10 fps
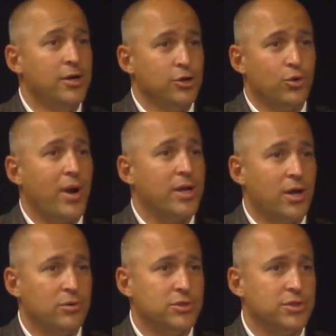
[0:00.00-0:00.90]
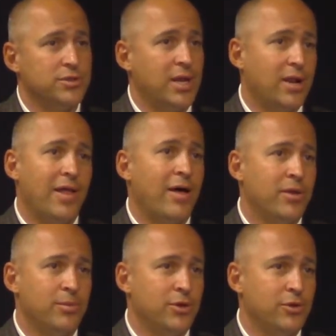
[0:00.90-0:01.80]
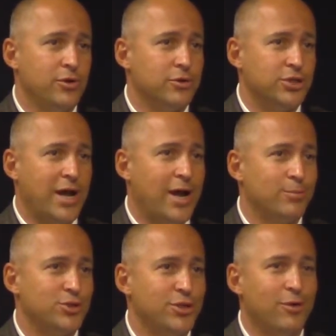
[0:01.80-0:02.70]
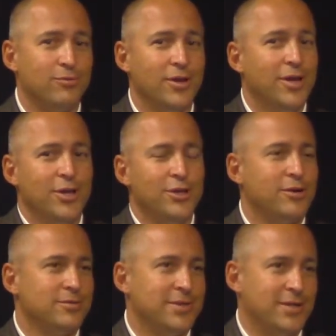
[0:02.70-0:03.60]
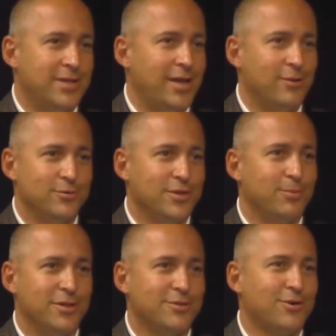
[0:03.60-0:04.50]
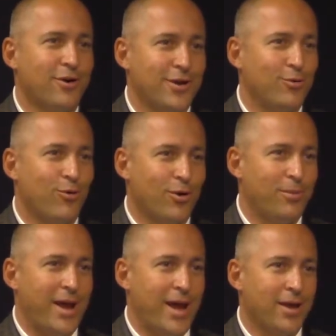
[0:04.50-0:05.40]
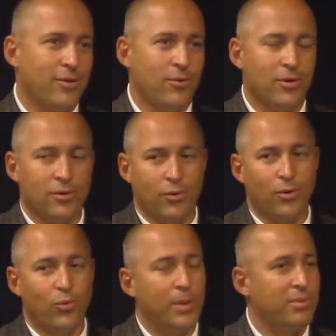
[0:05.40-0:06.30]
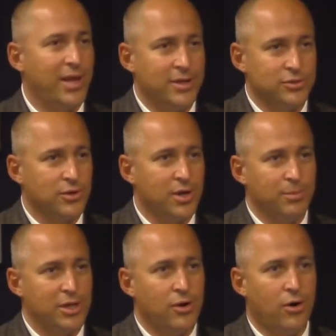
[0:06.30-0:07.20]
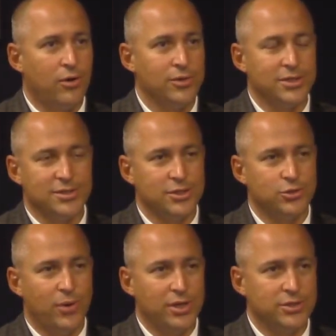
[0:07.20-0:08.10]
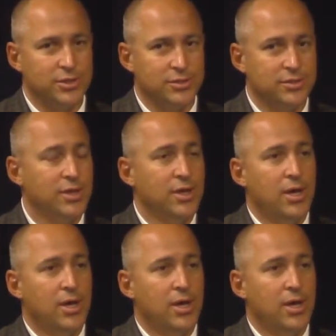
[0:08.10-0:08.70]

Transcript: great coaches and allow them to do your jobs. You don't dictate who's going to be the starting quarterback or what plays are going to be called in situations.